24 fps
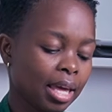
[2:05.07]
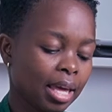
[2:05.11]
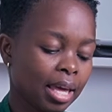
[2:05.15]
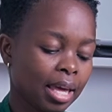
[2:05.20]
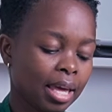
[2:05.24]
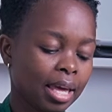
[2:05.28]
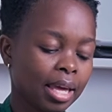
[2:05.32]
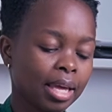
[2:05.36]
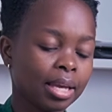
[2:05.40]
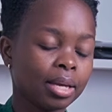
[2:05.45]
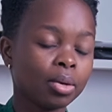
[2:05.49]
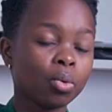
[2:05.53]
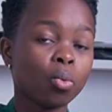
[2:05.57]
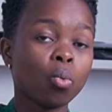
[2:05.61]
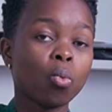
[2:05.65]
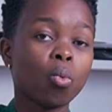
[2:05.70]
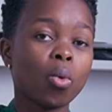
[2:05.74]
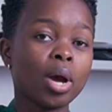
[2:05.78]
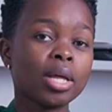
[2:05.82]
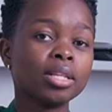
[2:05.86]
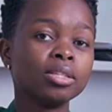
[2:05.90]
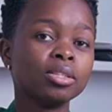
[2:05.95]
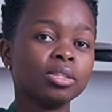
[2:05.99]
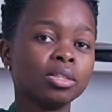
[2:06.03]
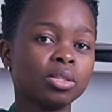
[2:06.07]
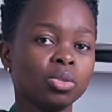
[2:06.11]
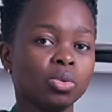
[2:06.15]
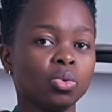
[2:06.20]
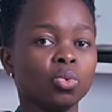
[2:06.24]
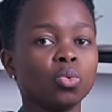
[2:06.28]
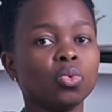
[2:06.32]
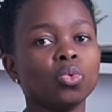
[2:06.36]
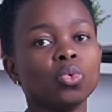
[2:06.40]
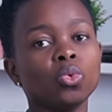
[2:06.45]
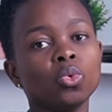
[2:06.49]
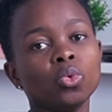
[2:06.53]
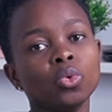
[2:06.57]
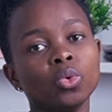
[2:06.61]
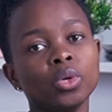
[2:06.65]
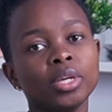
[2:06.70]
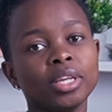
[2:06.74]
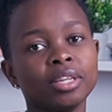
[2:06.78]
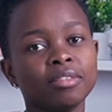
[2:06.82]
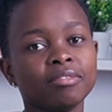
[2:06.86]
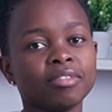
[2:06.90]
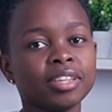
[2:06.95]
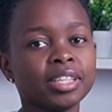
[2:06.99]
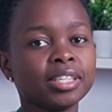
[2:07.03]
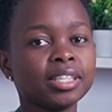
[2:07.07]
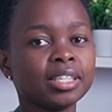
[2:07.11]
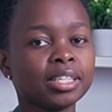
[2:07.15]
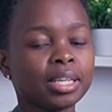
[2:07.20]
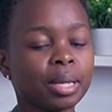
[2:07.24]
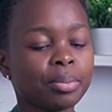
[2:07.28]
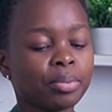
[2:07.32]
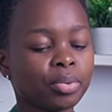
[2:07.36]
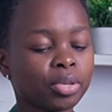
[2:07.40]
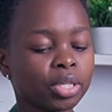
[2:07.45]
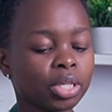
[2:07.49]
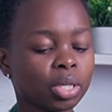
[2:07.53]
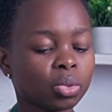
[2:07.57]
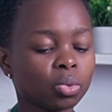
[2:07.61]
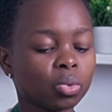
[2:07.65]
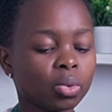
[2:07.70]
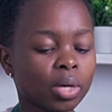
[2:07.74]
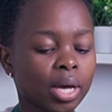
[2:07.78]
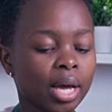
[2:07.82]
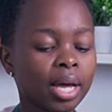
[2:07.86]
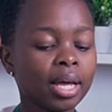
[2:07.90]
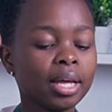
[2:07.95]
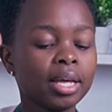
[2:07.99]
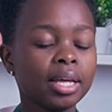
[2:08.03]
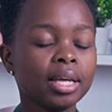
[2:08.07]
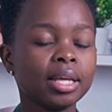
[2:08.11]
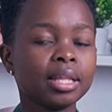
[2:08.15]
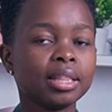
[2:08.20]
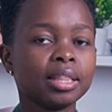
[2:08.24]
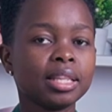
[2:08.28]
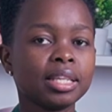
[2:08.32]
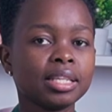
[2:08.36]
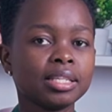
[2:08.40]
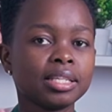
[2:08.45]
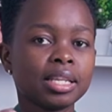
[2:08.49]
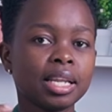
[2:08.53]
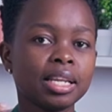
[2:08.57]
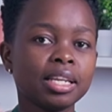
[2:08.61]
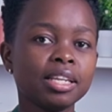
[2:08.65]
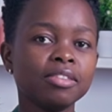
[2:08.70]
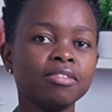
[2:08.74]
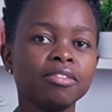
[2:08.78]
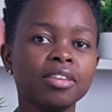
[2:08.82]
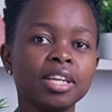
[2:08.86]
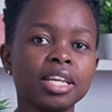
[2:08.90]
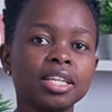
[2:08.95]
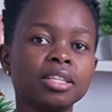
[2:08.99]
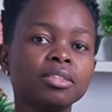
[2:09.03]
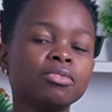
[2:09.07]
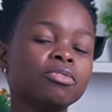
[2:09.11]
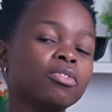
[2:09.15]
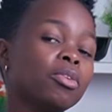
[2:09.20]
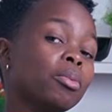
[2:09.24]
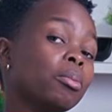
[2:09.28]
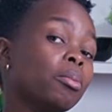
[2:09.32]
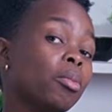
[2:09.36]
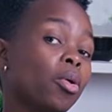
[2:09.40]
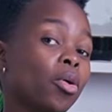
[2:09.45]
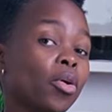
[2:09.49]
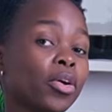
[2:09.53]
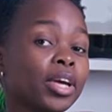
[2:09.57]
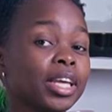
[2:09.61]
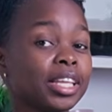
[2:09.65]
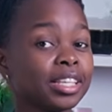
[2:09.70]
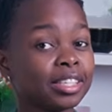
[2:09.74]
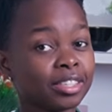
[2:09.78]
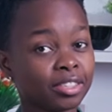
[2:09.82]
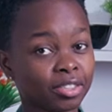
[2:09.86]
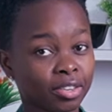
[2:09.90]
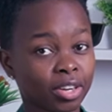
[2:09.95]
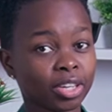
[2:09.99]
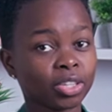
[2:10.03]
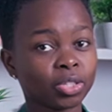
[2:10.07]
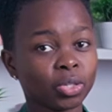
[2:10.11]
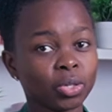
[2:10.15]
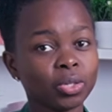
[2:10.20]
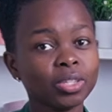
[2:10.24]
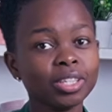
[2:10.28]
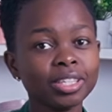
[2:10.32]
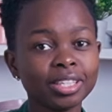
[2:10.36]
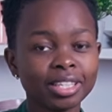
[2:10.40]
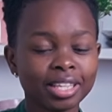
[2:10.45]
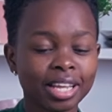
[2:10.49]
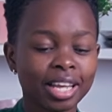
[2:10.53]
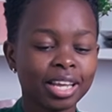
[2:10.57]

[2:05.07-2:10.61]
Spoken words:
And once you invest in a pressure cooker, there's a leaflet for more instructions.